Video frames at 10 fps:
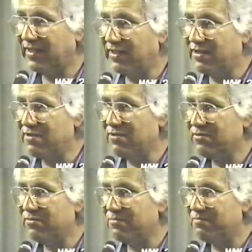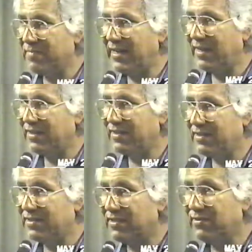let no man
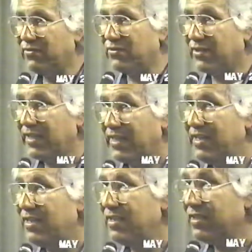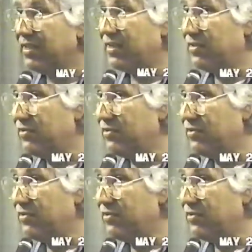deceive you. He that